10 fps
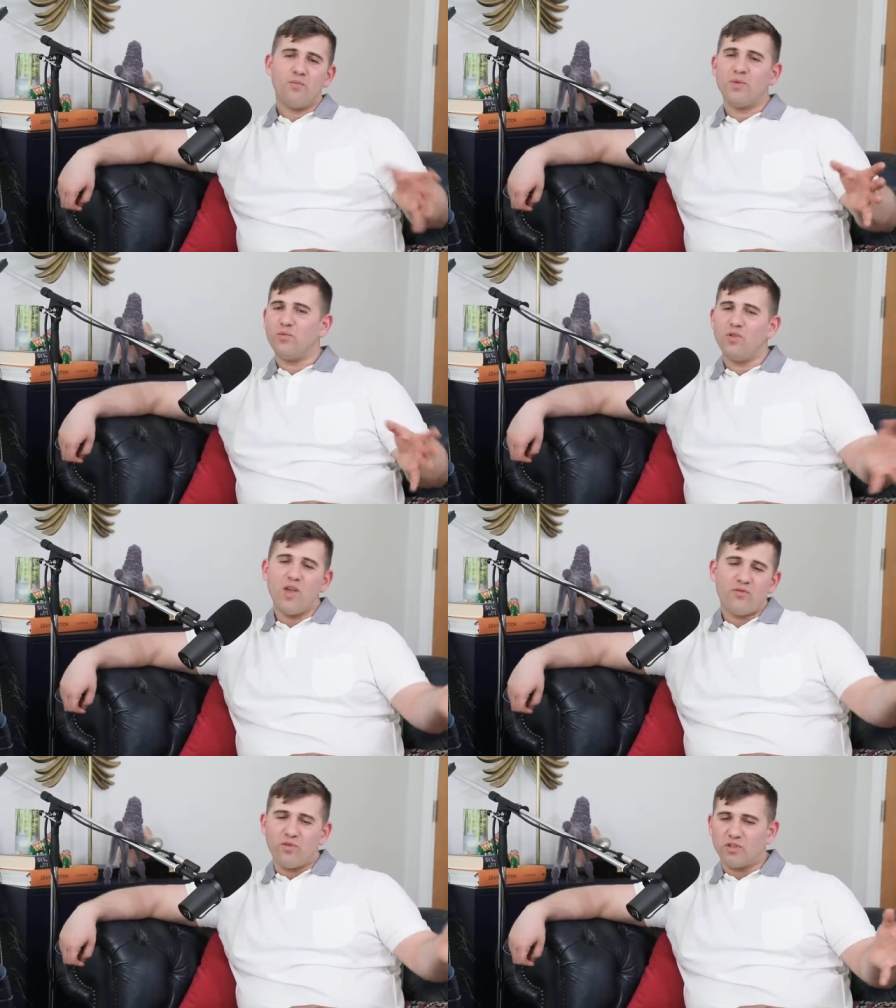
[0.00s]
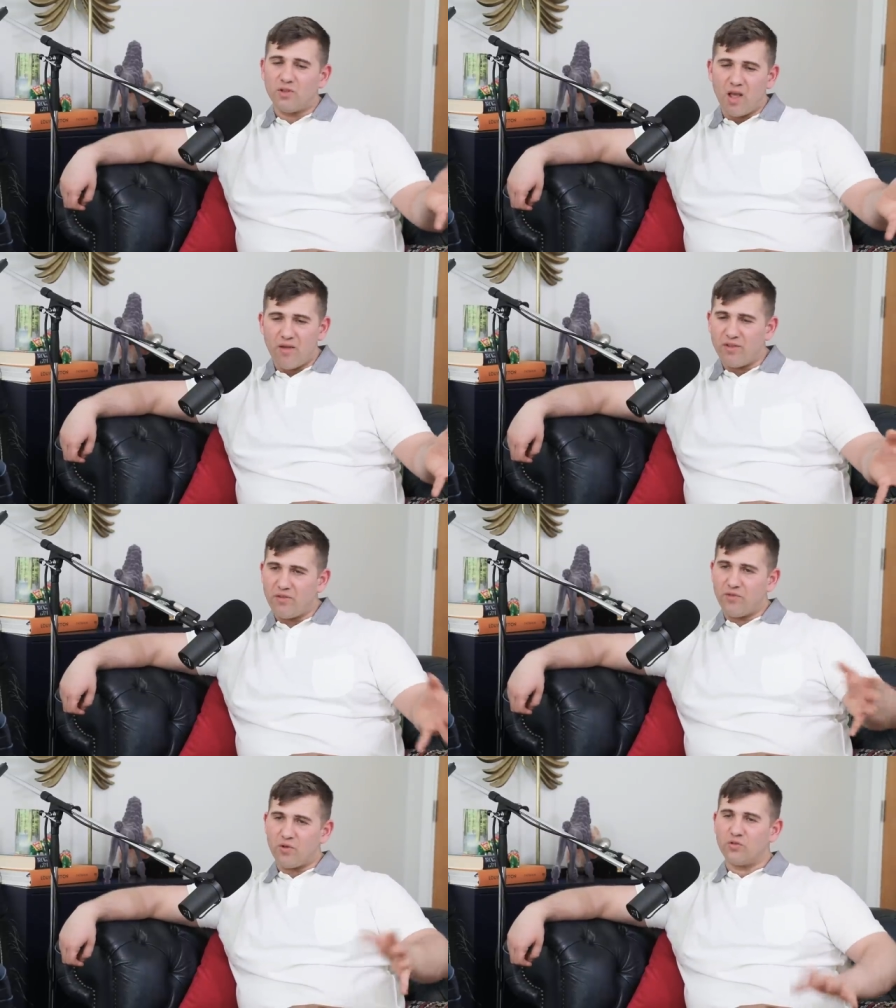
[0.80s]
people, not everyone's going to have
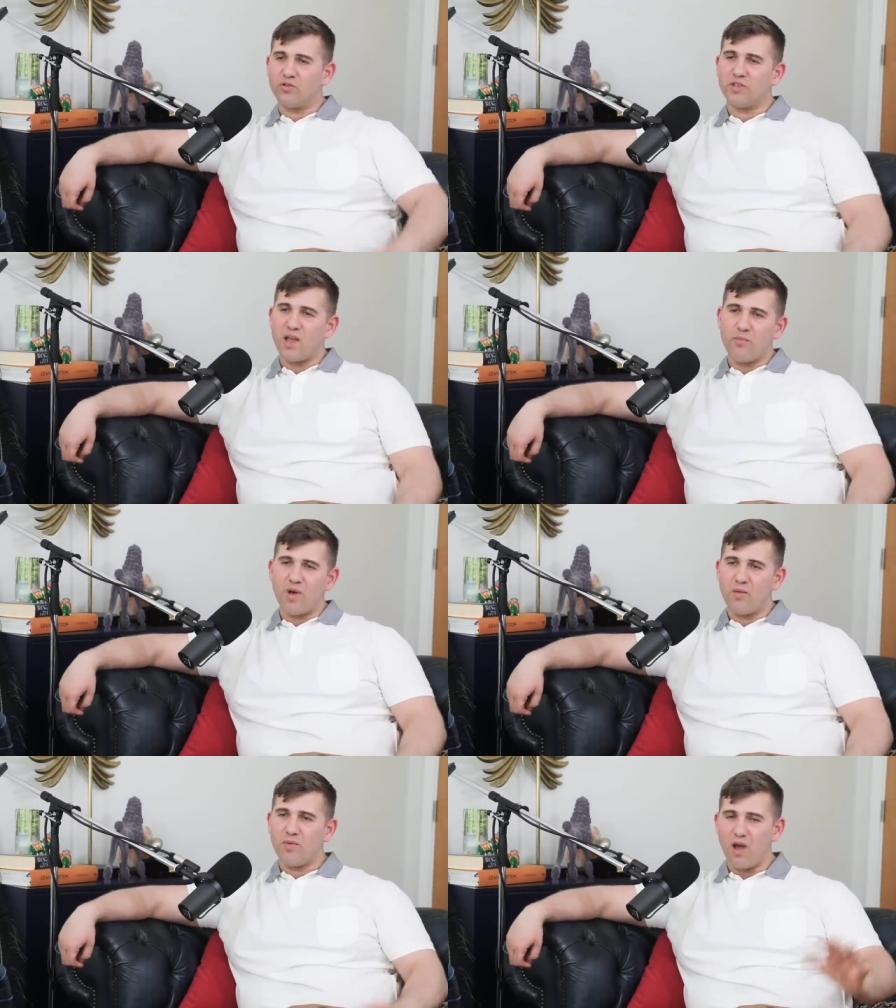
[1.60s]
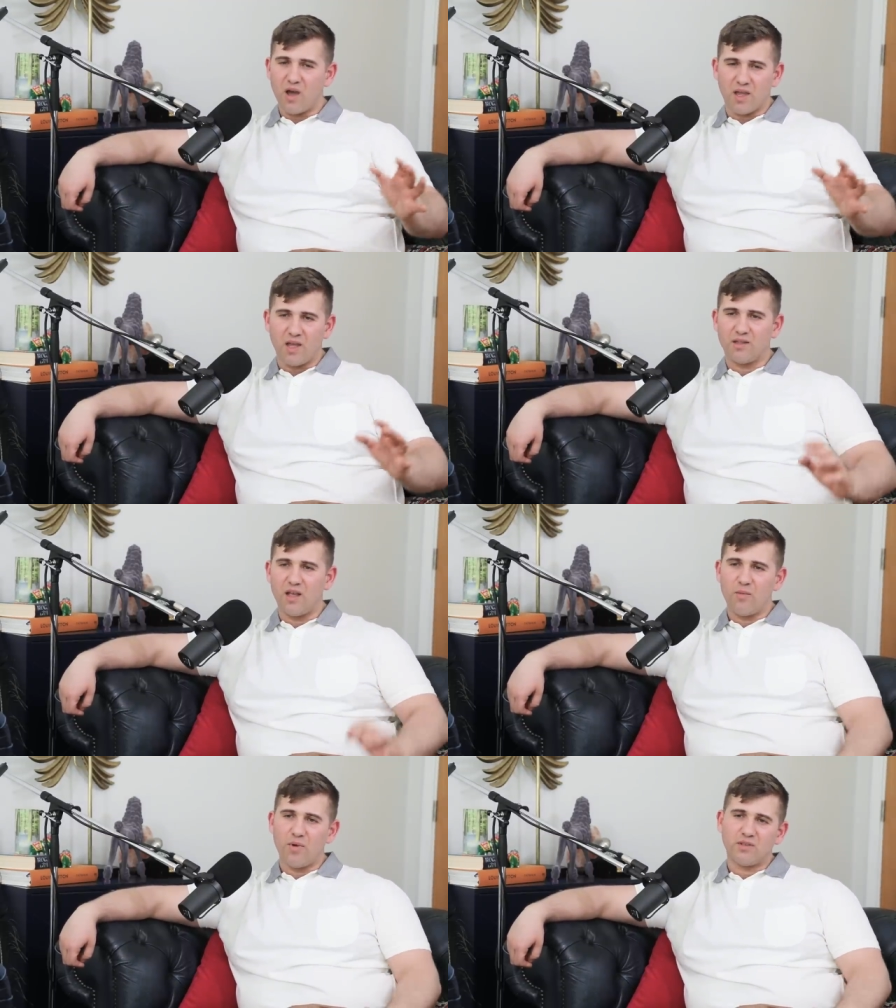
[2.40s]
anything good to say about me. I get
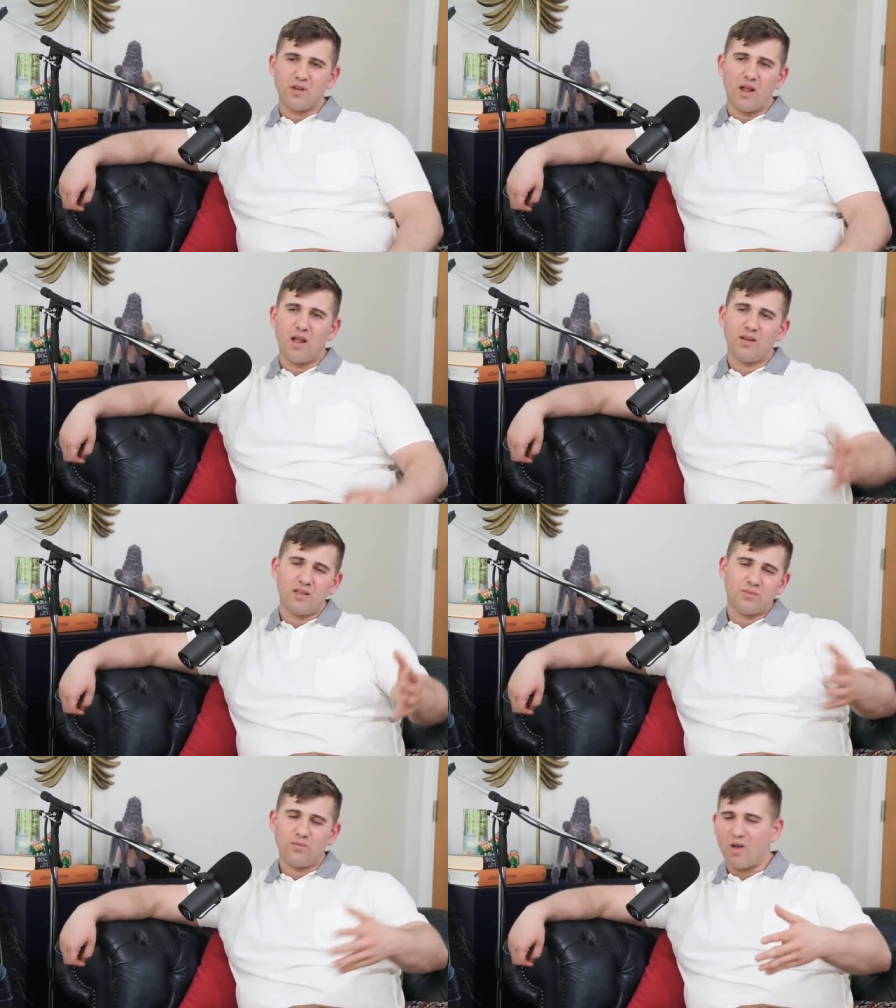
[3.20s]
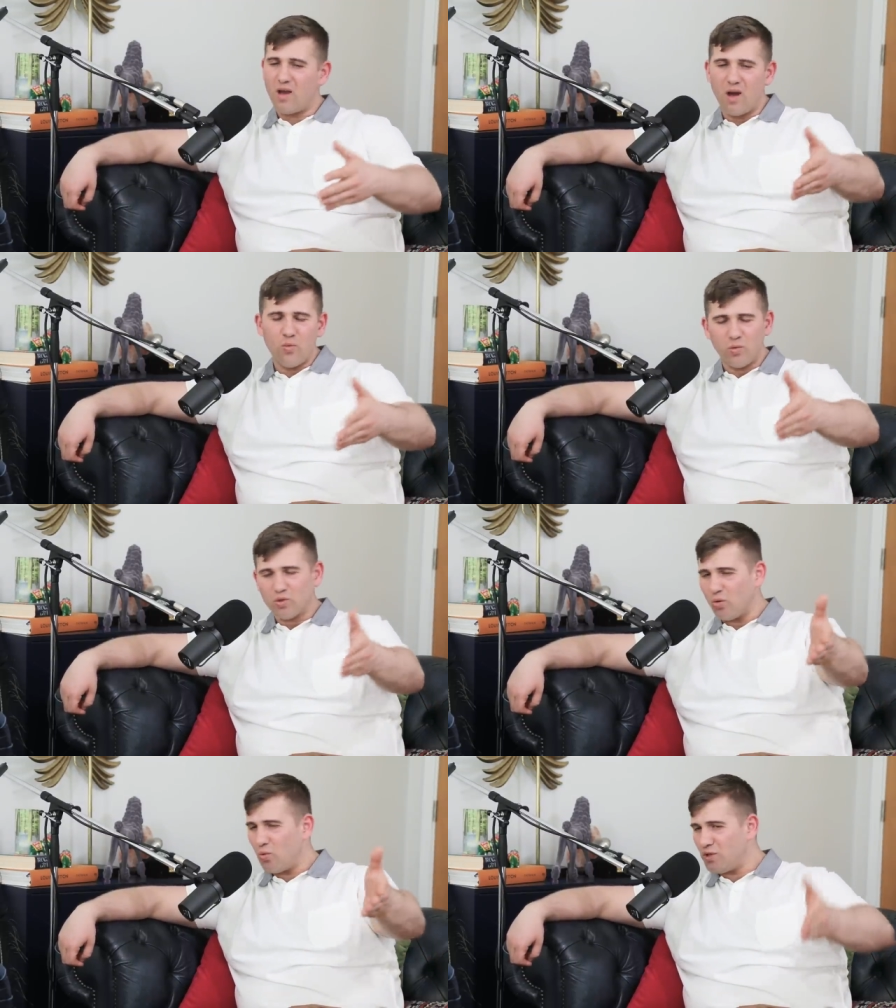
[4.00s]
that. But at least I
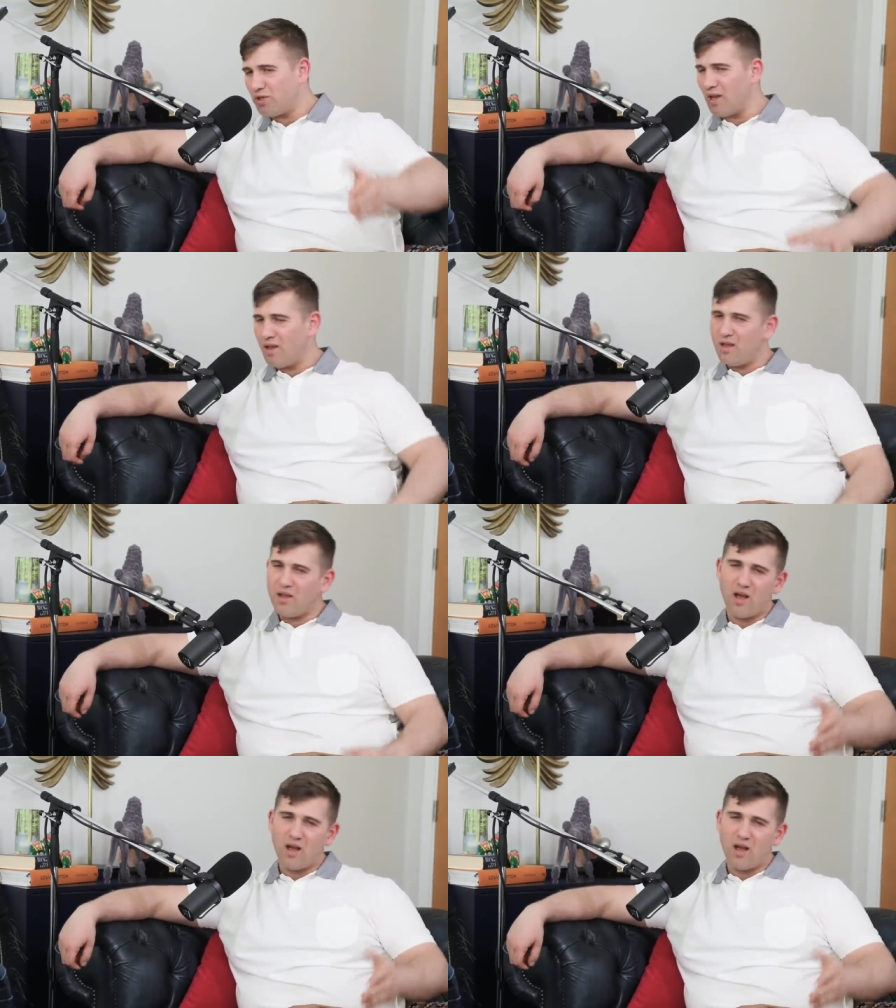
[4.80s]
was always there.